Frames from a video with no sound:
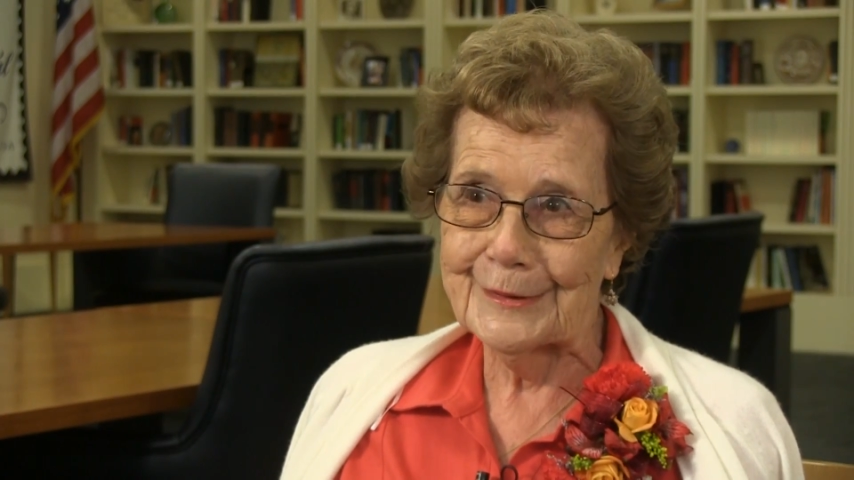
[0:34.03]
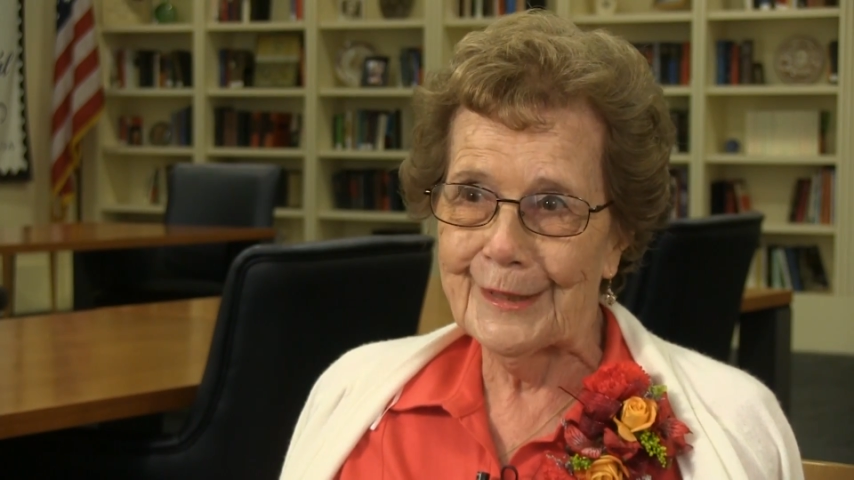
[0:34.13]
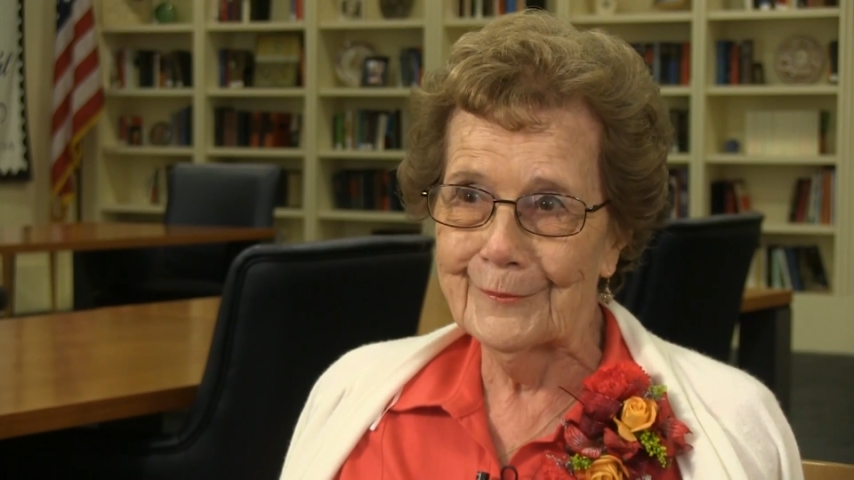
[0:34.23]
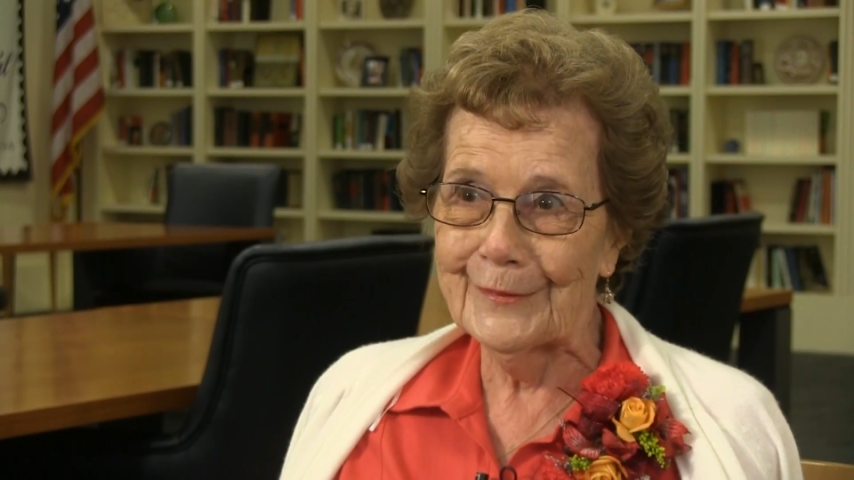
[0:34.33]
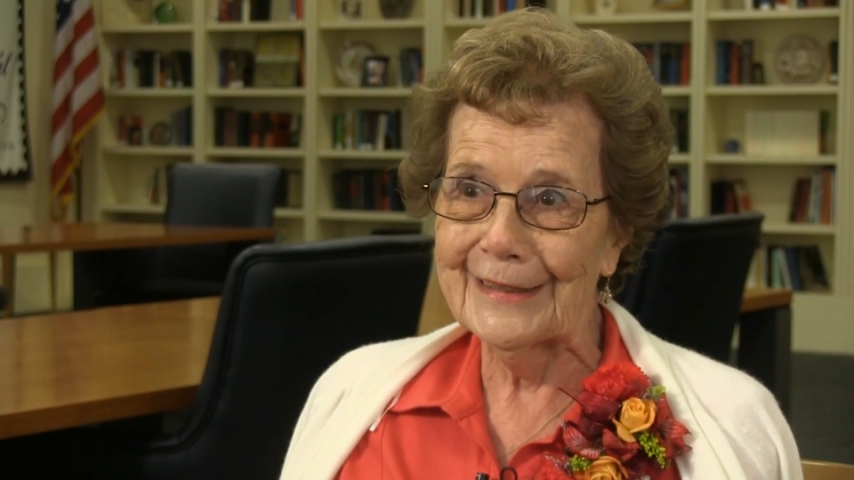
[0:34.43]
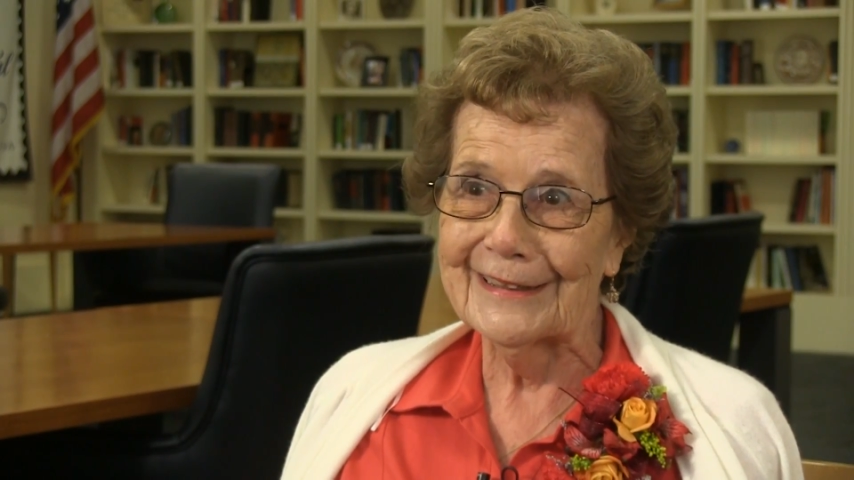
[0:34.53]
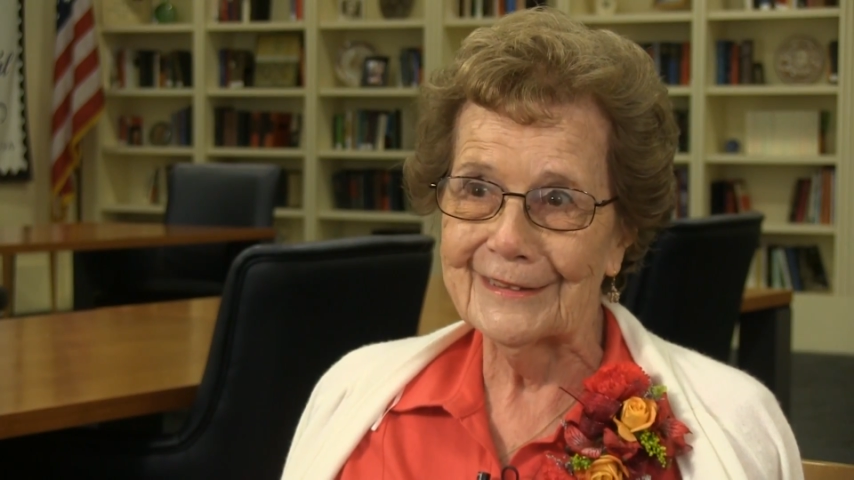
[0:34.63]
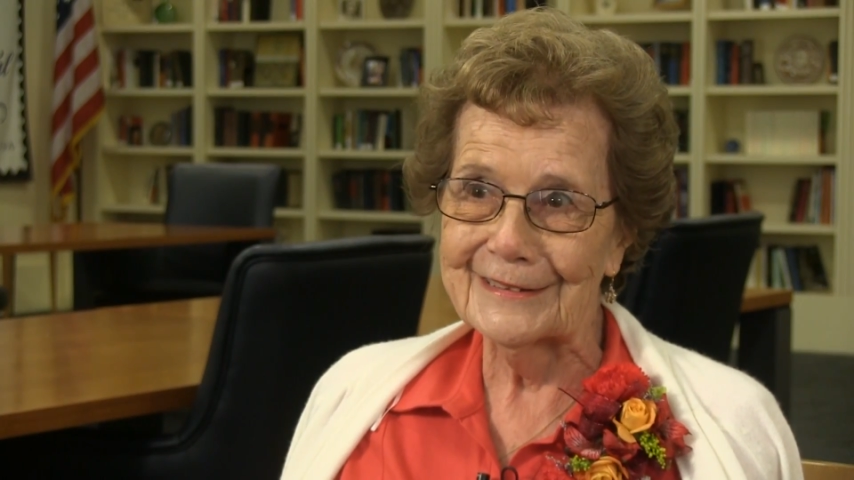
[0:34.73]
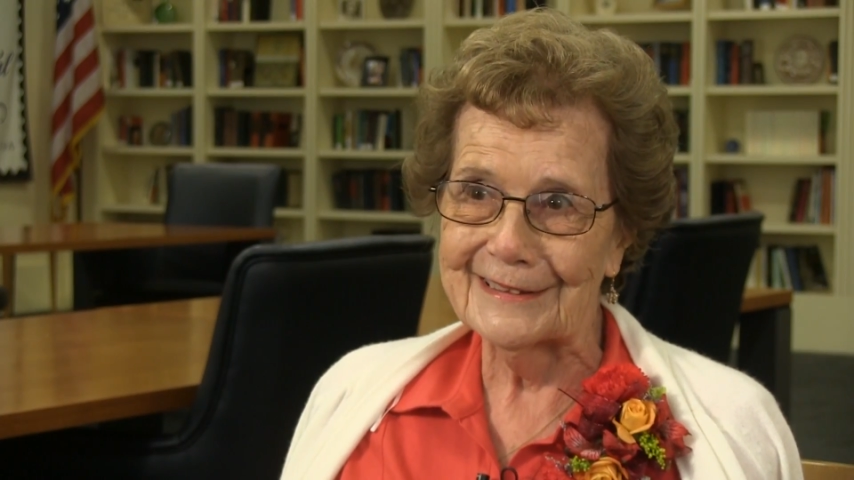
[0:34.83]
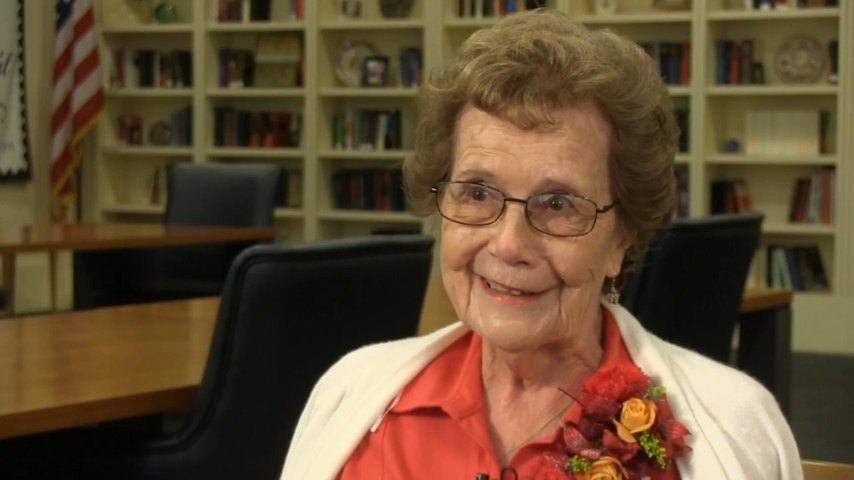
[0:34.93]
something,
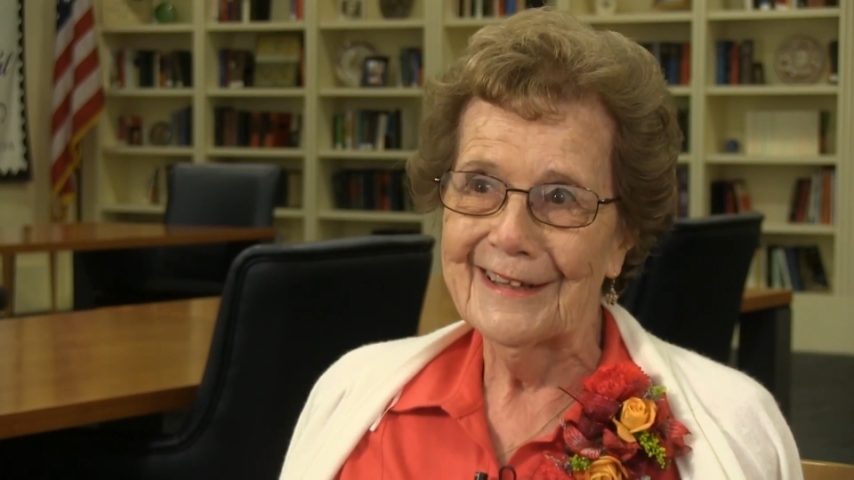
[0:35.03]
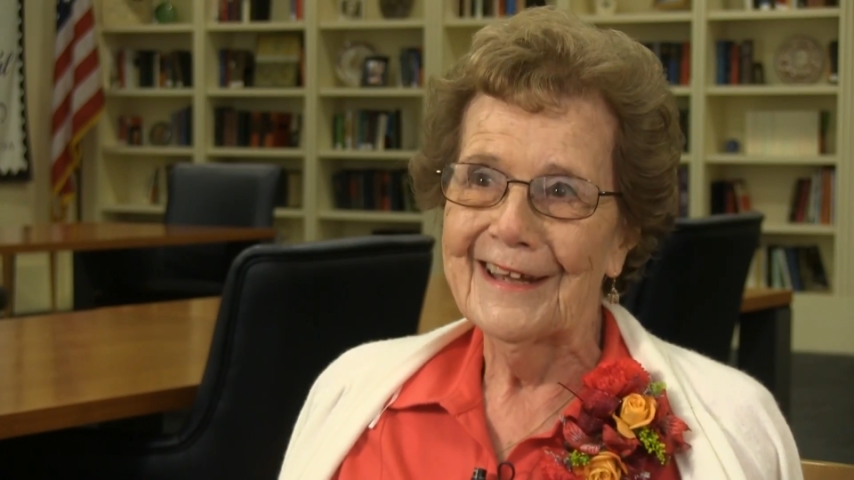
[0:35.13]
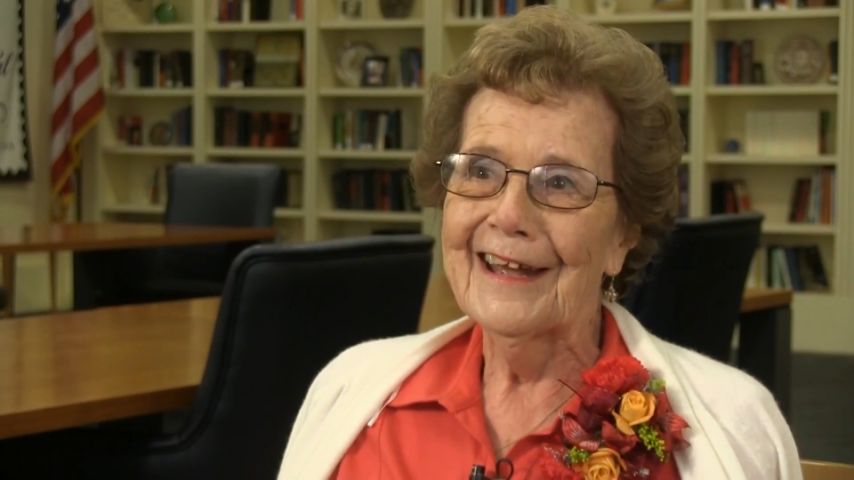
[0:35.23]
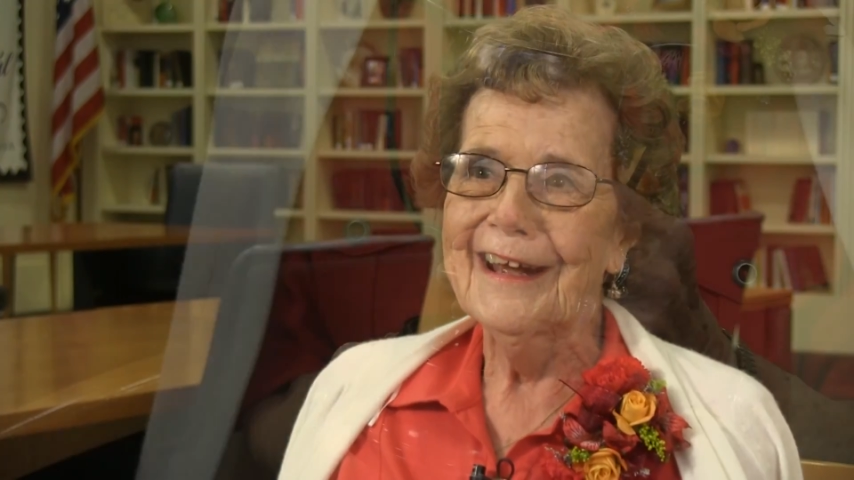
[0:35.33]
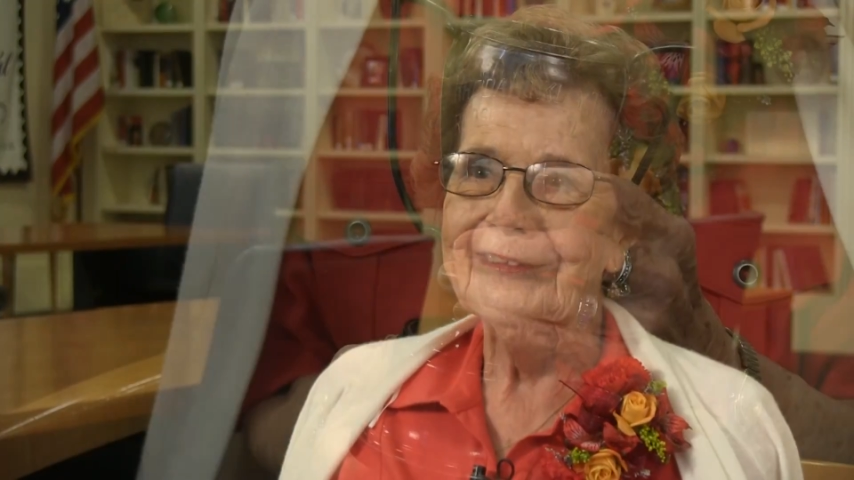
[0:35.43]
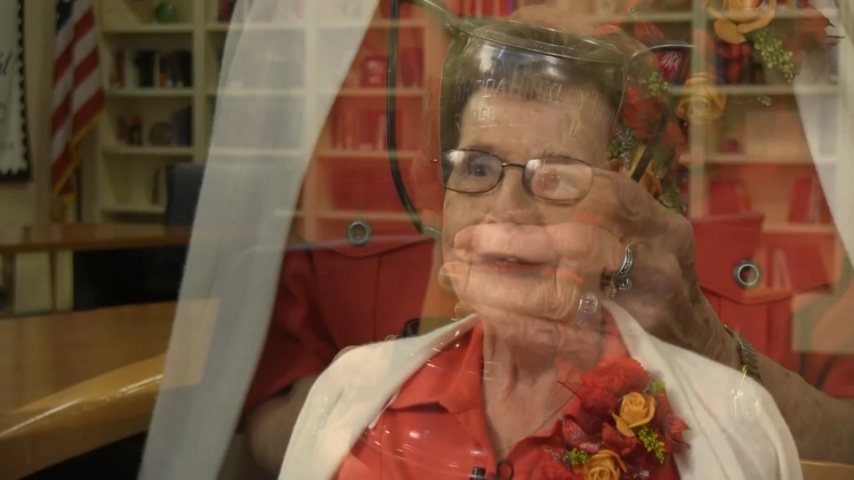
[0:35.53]
and